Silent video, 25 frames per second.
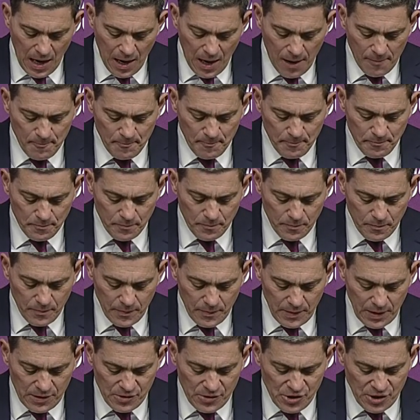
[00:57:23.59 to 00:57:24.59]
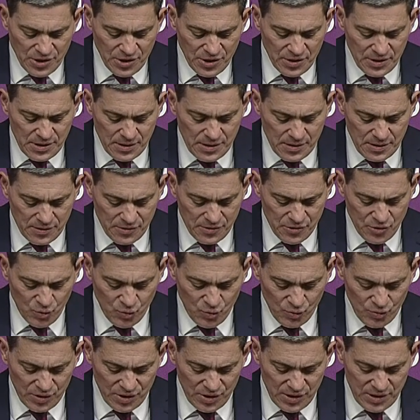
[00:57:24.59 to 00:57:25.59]
Um, just in
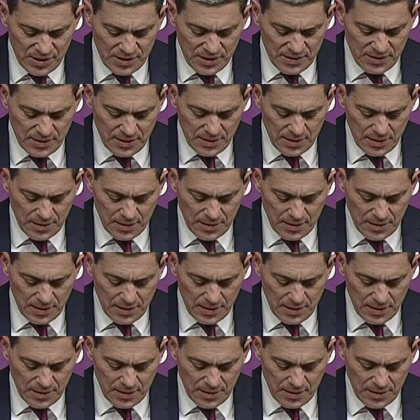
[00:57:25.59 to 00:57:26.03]
Sean's